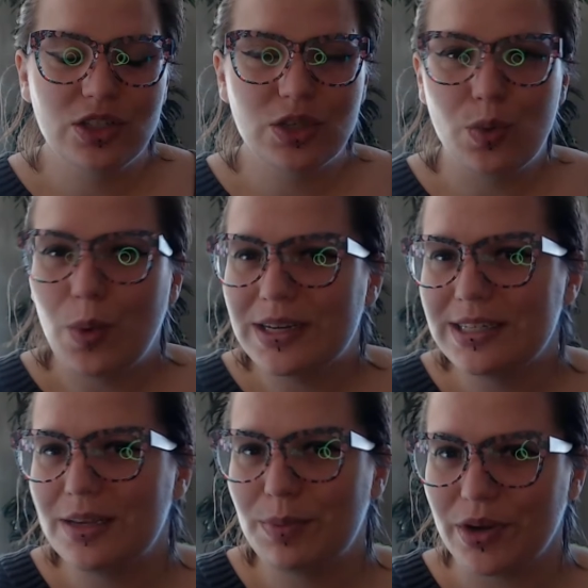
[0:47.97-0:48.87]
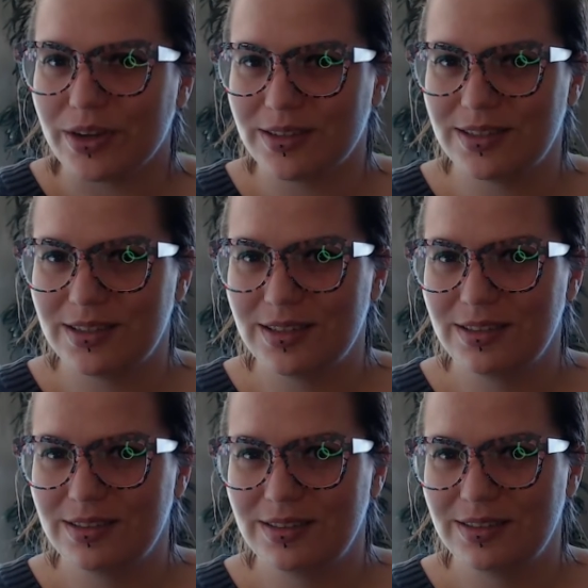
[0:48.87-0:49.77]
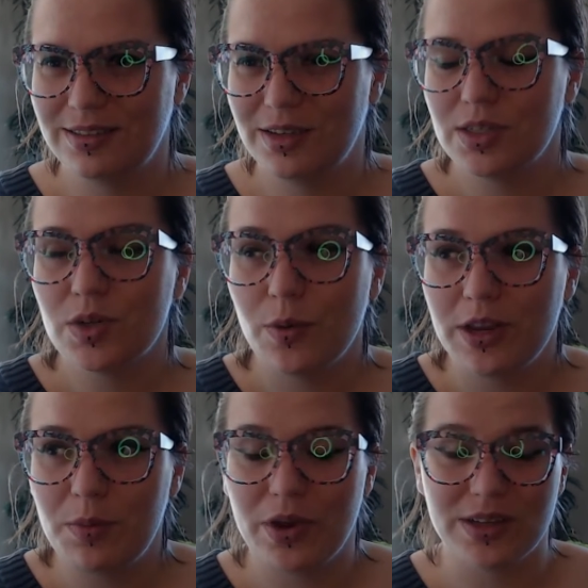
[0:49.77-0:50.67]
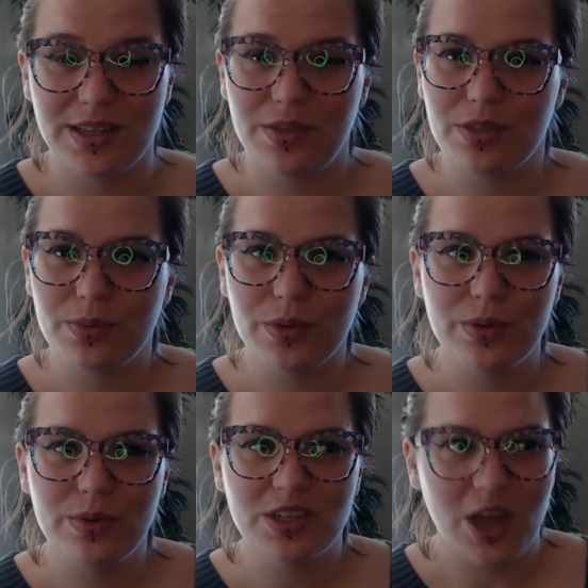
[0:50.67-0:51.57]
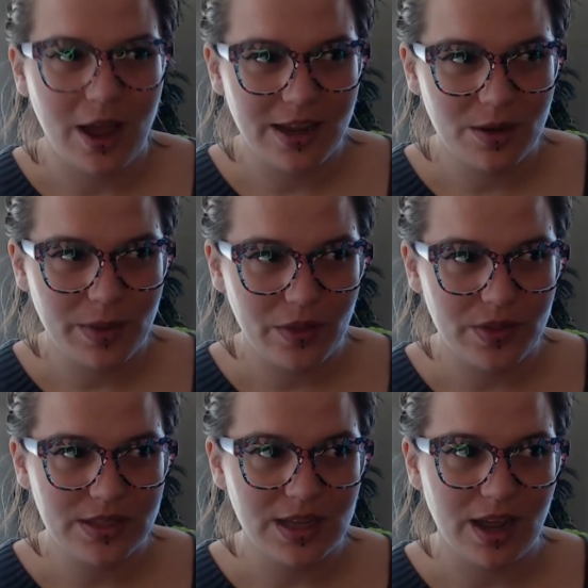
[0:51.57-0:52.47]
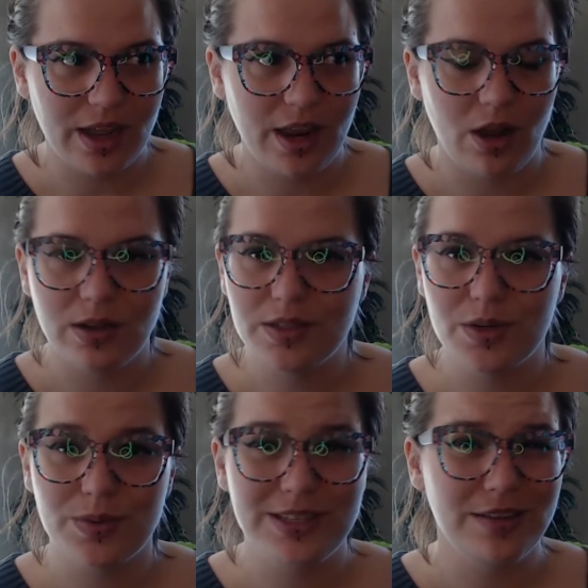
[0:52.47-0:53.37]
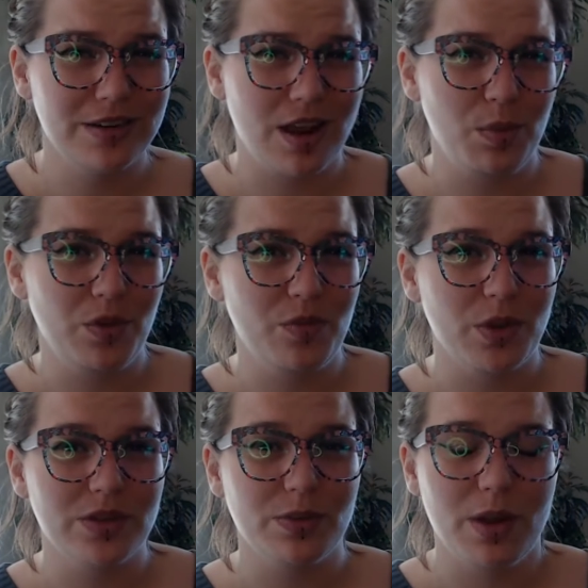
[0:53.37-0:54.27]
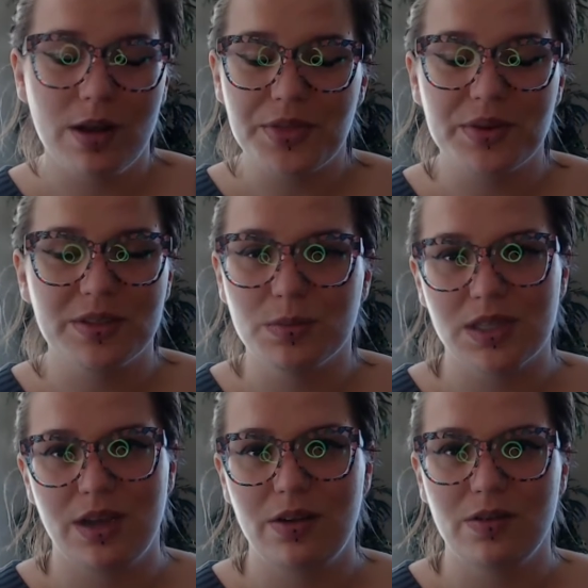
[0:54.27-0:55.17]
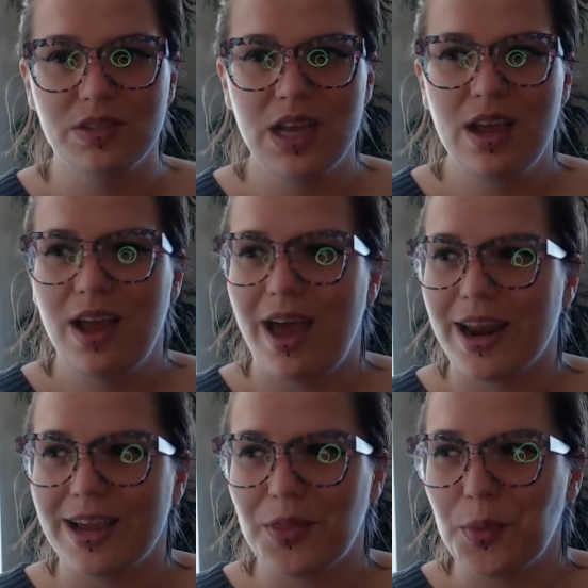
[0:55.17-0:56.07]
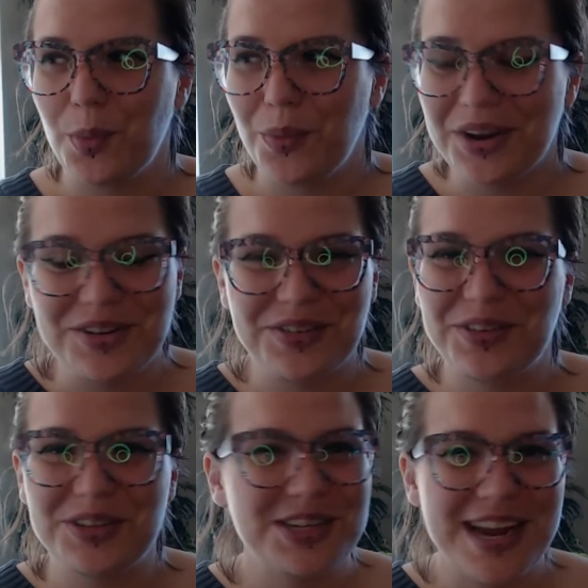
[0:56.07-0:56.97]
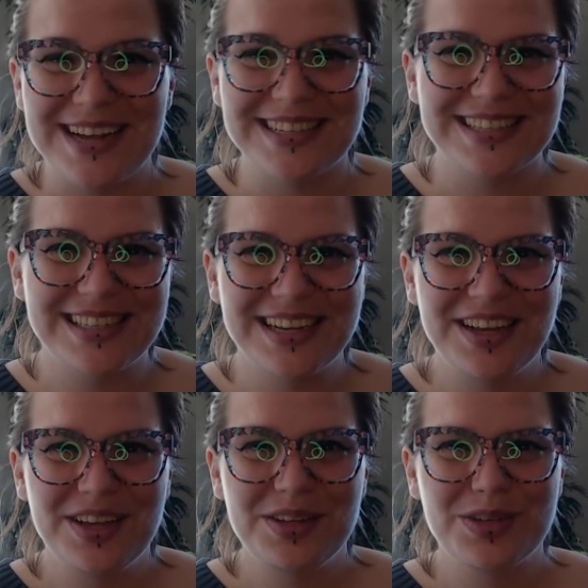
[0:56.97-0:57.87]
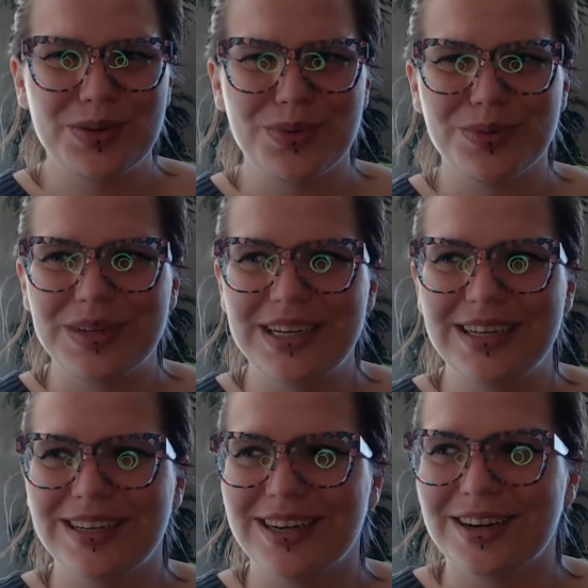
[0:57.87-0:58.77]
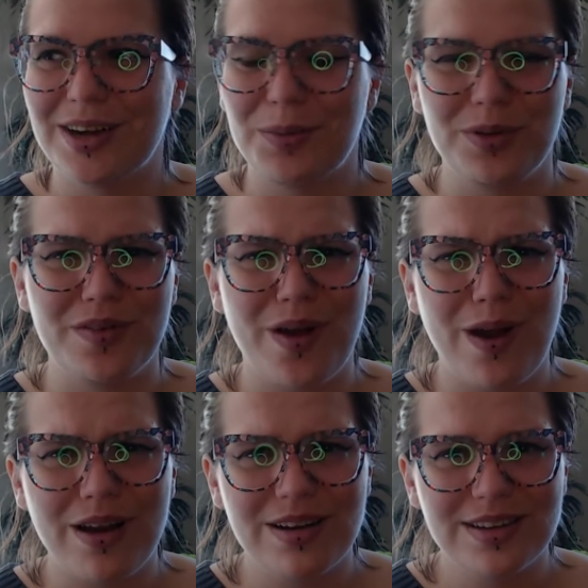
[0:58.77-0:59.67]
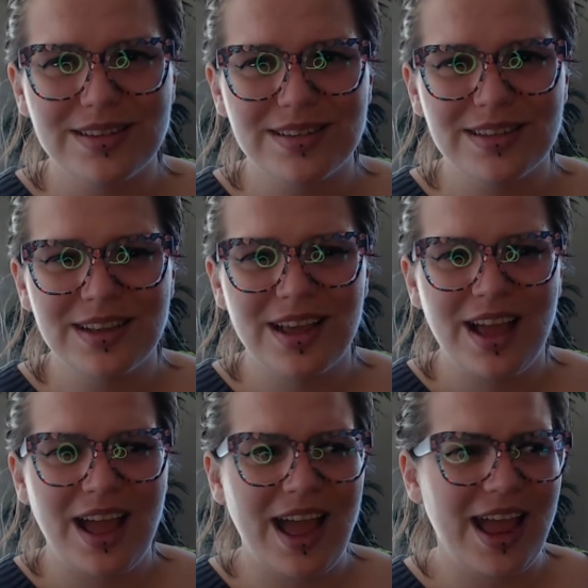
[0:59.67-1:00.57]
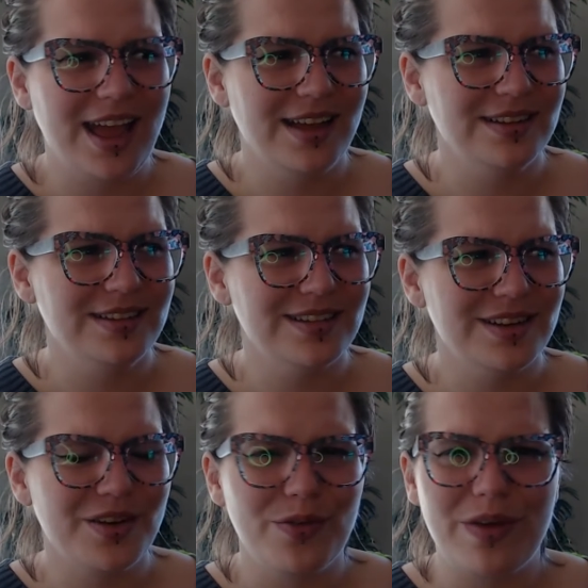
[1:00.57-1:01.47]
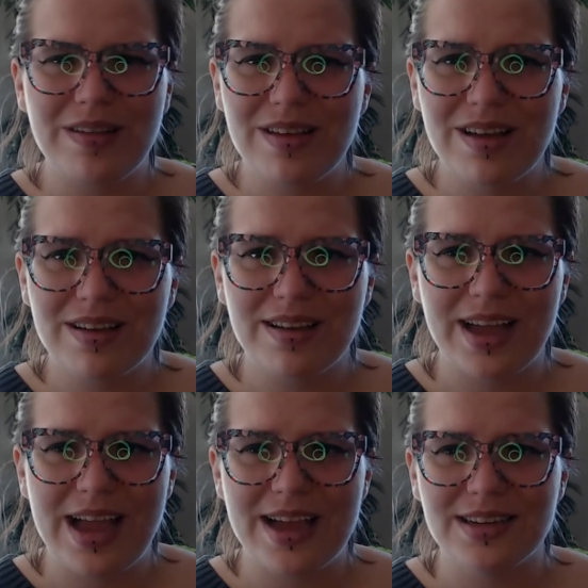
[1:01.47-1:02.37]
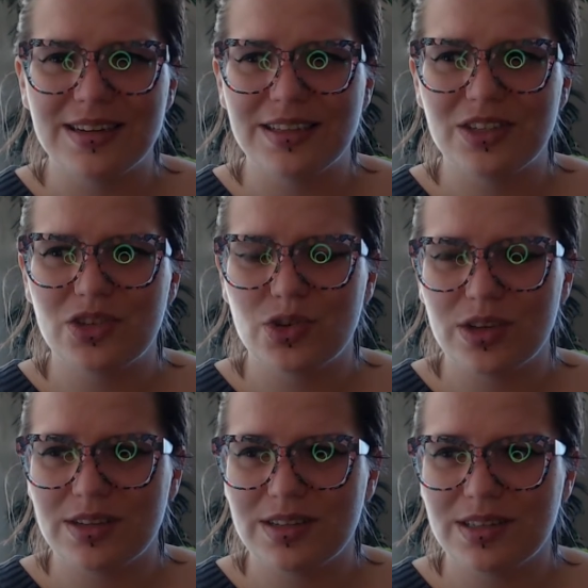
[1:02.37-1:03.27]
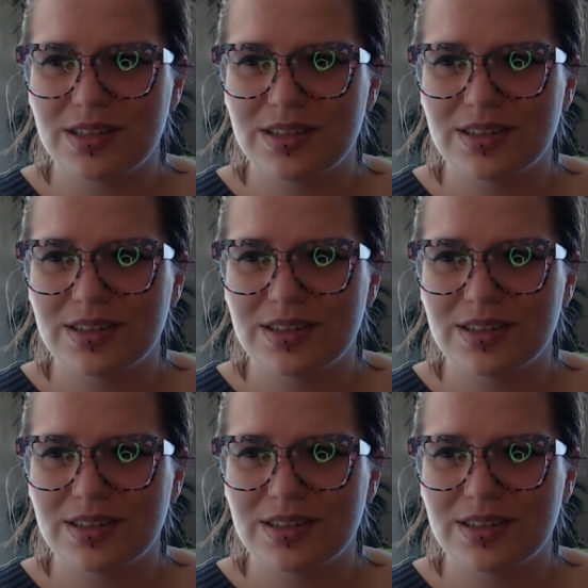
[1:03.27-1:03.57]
20 books. 20 books. And through talking about this, I also received a couple of books from authors themselves, and I got the wonderful chance to read a couple of arcs and a novella, and it's just,